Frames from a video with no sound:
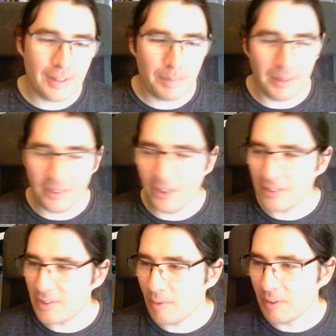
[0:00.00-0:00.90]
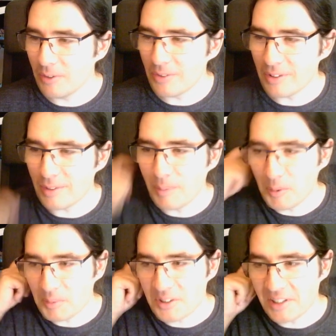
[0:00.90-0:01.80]
but the last time we used the smoke
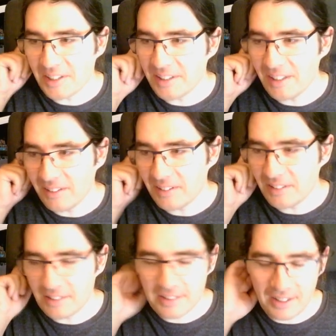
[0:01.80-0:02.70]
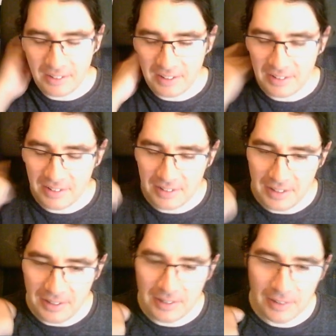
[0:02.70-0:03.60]
machine down in the cellar, yes it
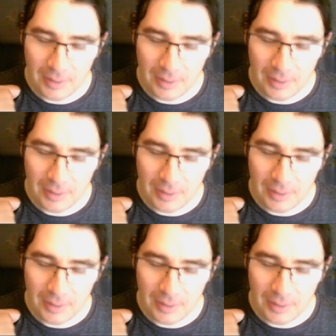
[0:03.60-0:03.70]
did.